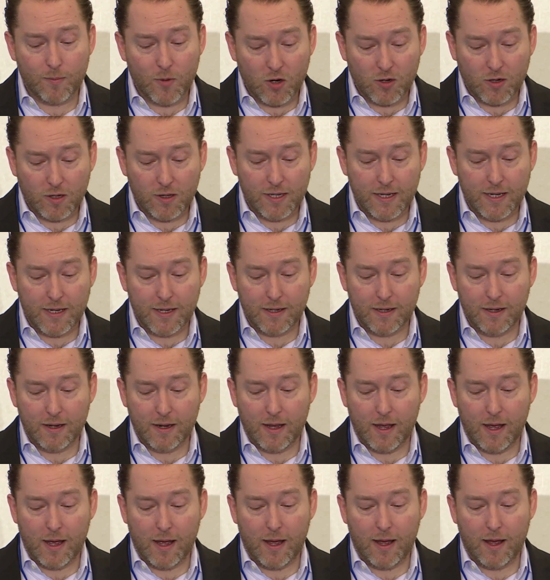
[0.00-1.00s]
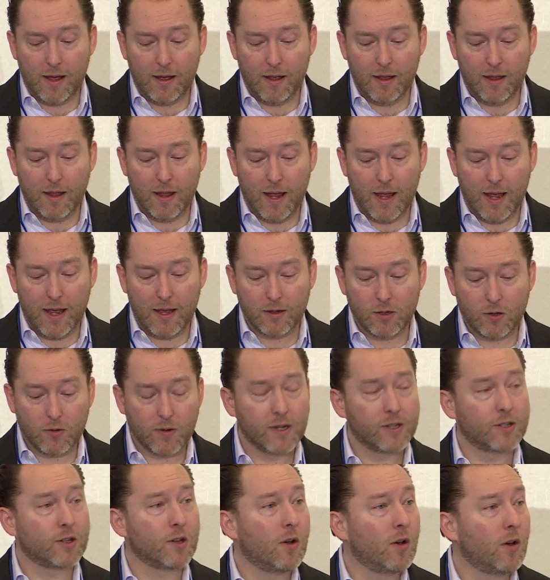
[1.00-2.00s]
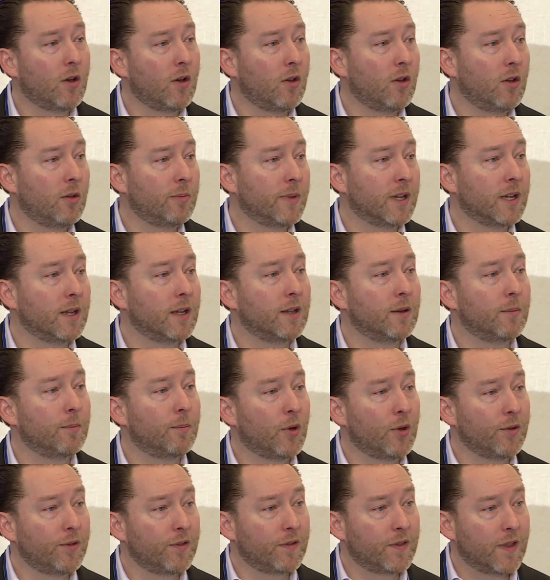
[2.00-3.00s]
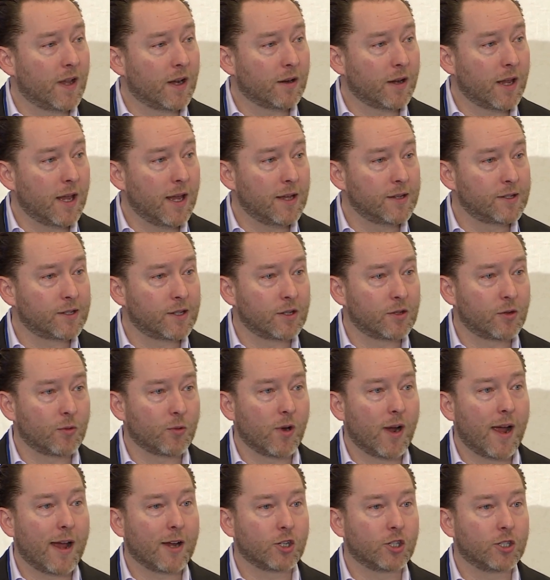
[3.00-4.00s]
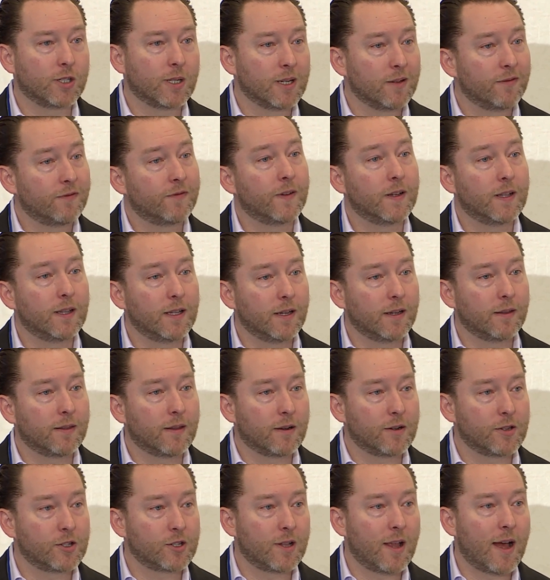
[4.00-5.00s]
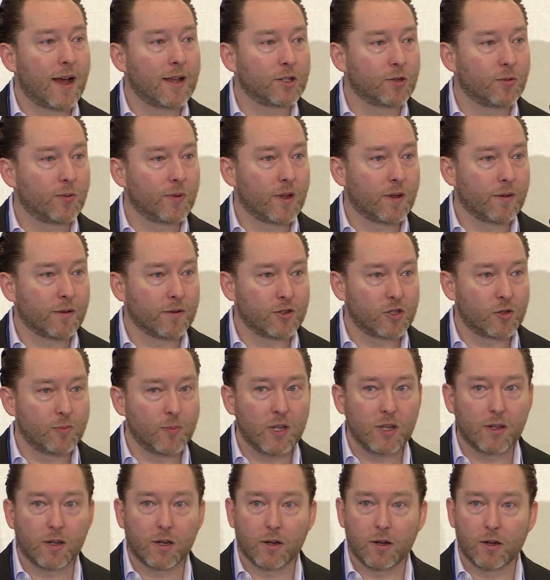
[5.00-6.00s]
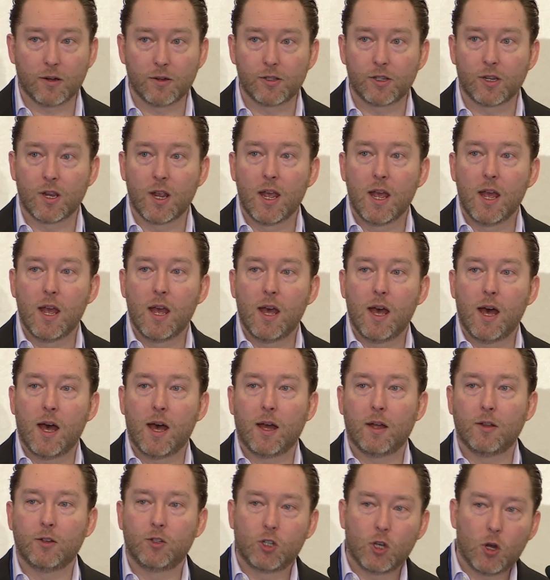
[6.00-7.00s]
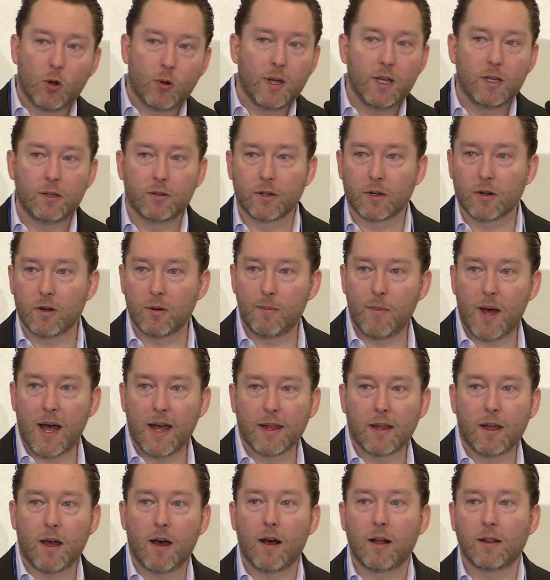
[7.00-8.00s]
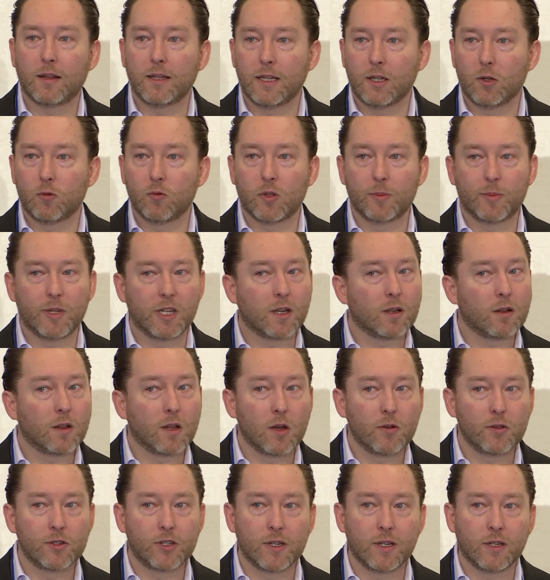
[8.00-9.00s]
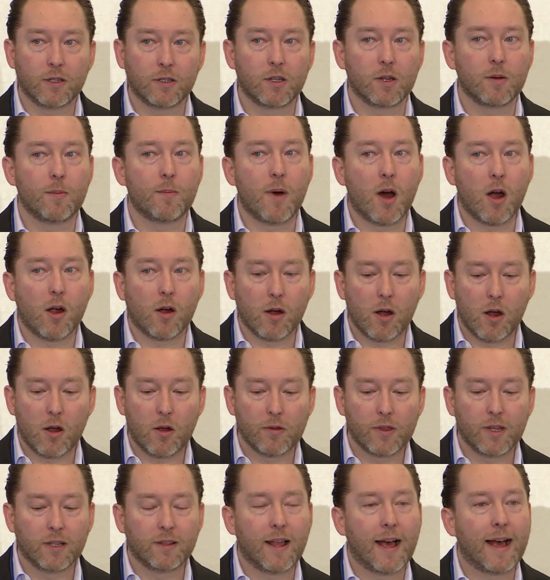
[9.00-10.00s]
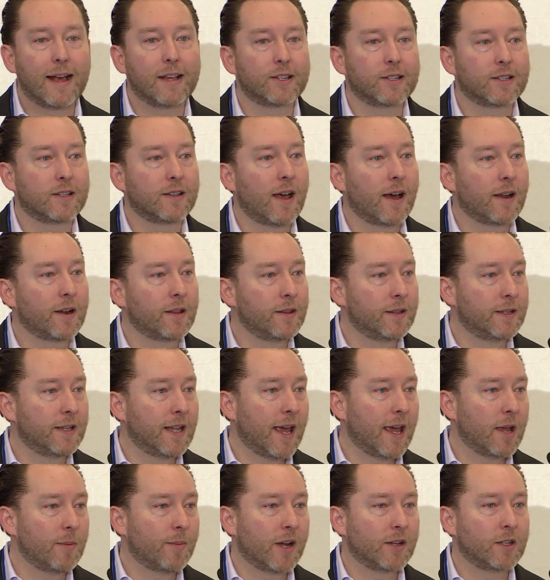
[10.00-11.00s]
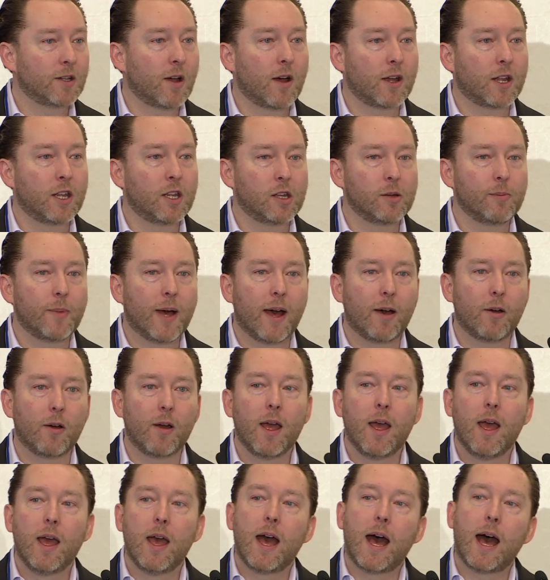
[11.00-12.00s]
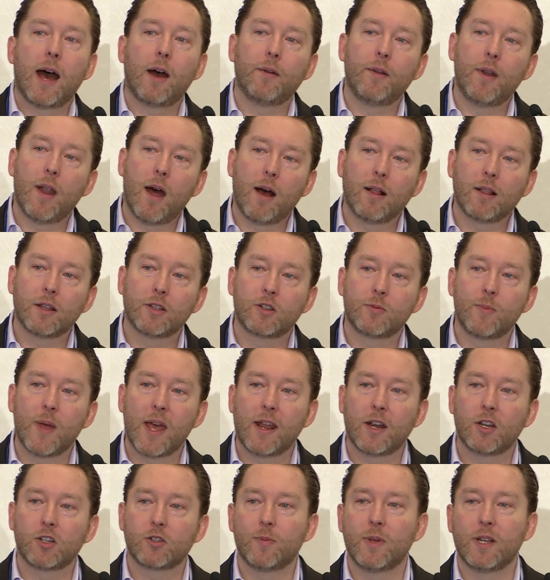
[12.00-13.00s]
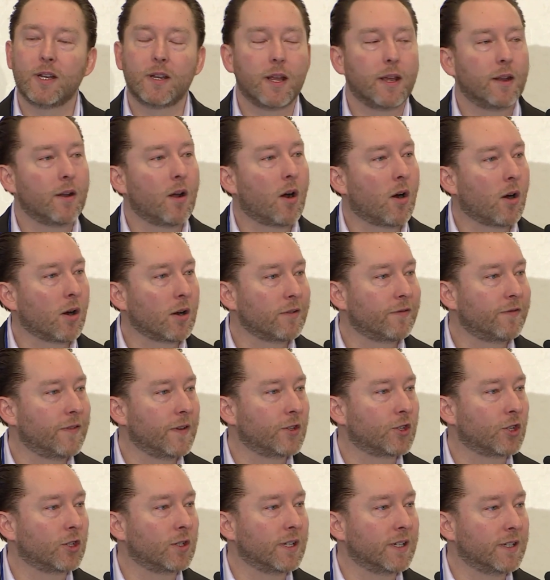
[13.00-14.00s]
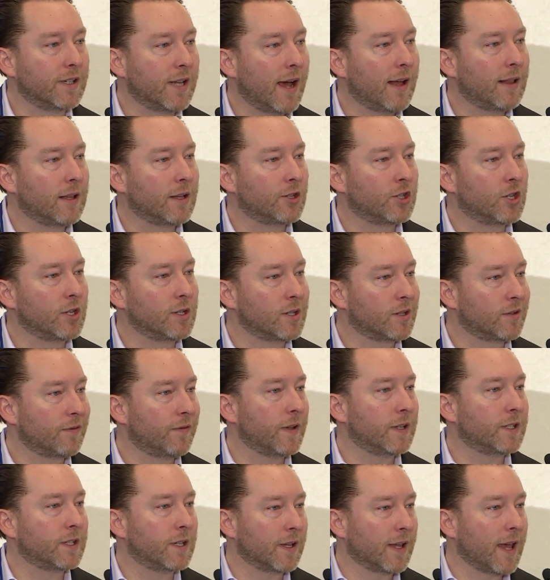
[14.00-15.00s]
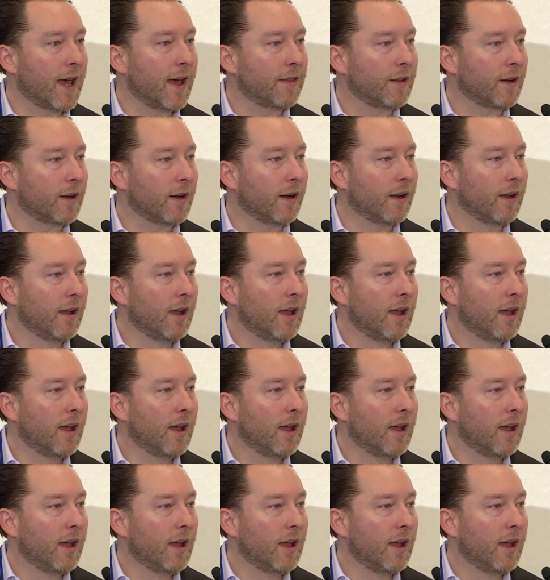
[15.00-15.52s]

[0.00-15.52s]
Merklin and Chris Holm, in both of their cases, we're actually filling their slots with other speakers. Joe Hilger, my colleague, will be closing tomorrow, the last slot of the day, by talking about how knowledge management and artificial intelligence fit together.